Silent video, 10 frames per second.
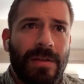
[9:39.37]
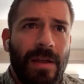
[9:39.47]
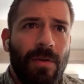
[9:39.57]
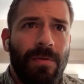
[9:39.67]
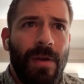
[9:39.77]
They
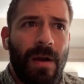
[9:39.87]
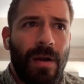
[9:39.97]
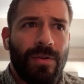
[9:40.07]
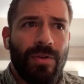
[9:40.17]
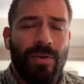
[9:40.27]
go
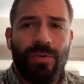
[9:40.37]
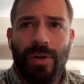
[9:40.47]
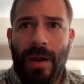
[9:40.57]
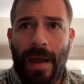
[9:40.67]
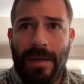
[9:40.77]
there to
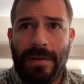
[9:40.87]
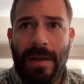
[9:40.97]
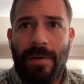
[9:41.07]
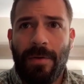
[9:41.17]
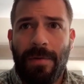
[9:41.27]
socialize.
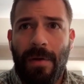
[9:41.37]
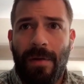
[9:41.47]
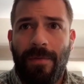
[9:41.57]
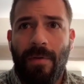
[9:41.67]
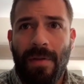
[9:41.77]
They go
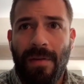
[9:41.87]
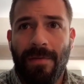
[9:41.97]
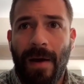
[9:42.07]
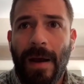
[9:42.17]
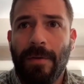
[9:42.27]
there for the
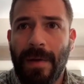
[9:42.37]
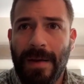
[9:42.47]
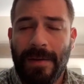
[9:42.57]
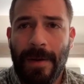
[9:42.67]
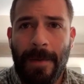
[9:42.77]

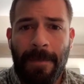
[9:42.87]
environment,